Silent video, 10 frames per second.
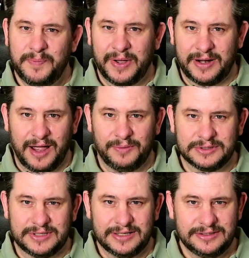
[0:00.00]
But I
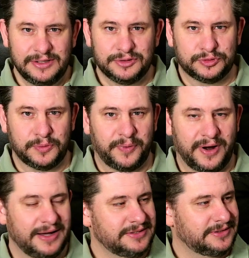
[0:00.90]
was actually
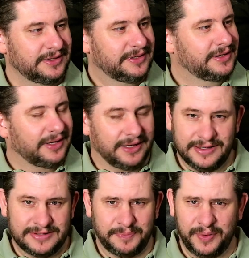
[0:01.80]
surprised.
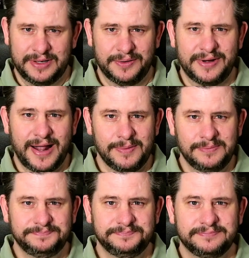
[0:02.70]
It's a pretty good
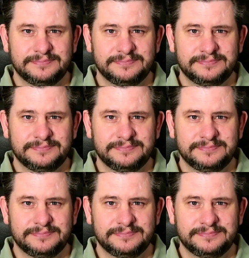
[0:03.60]
album.